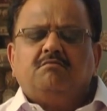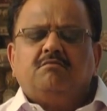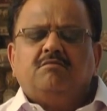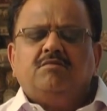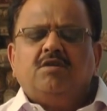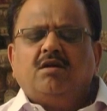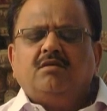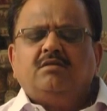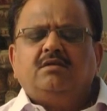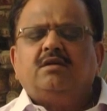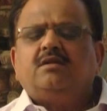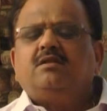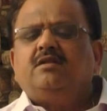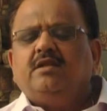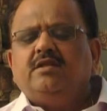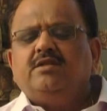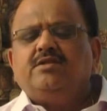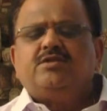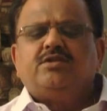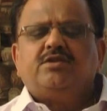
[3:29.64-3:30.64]
Not that
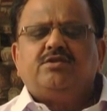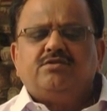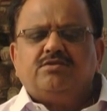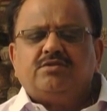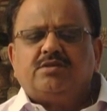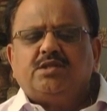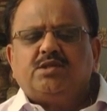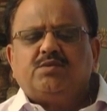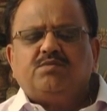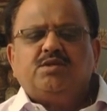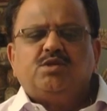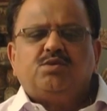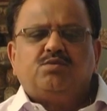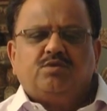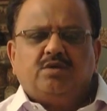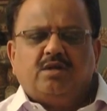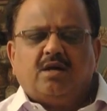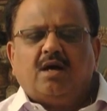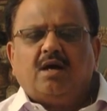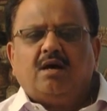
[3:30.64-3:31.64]
the institutions which
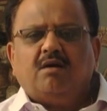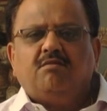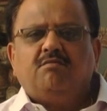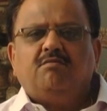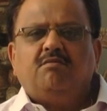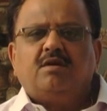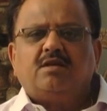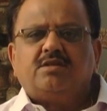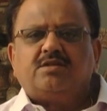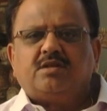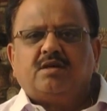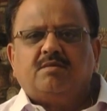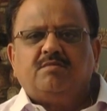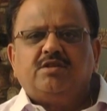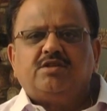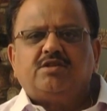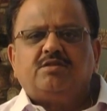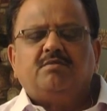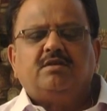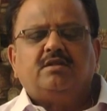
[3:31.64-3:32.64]
we have
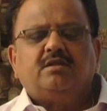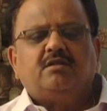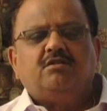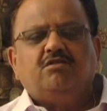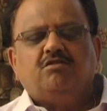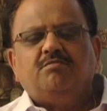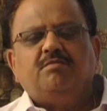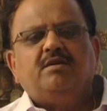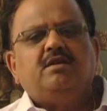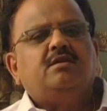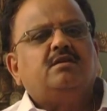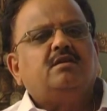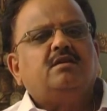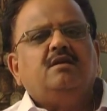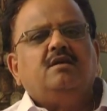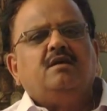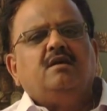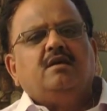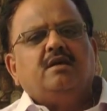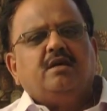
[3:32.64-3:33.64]
established by the government
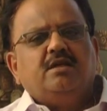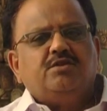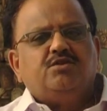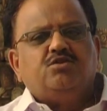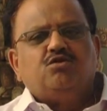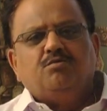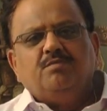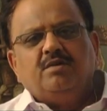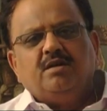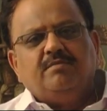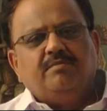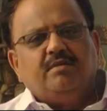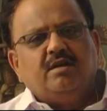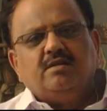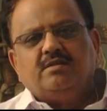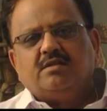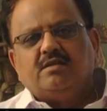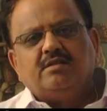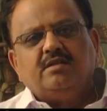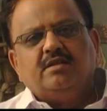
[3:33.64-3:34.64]
in so many
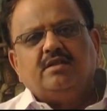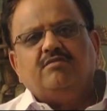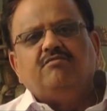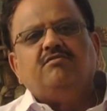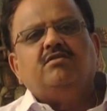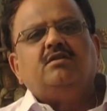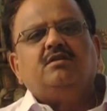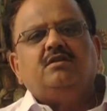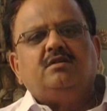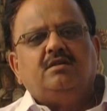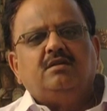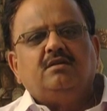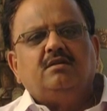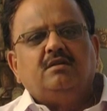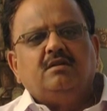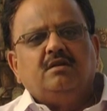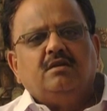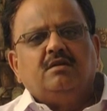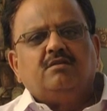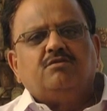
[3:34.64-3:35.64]
places in the world,
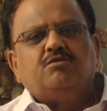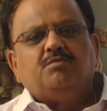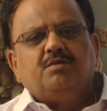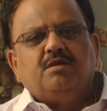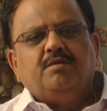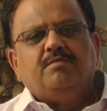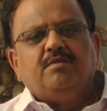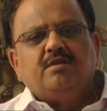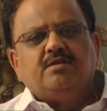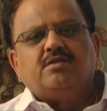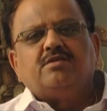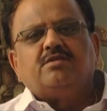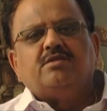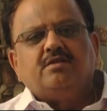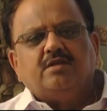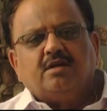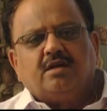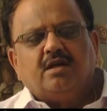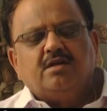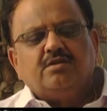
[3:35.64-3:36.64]
so many places in
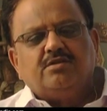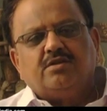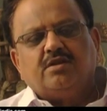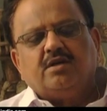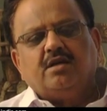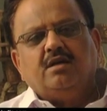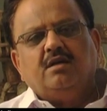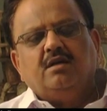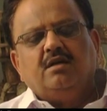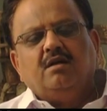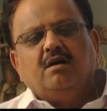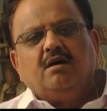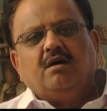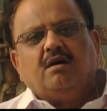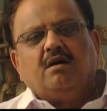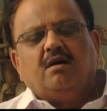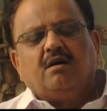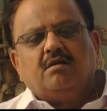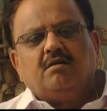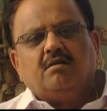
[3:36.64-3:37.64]
the country,
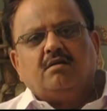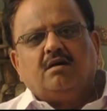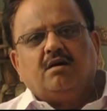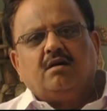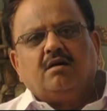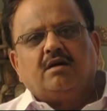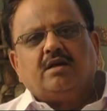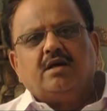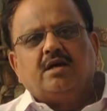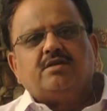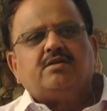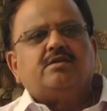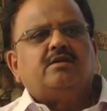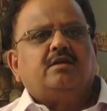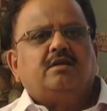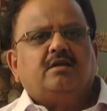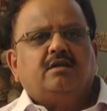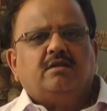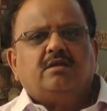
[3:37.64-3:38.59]
are catering.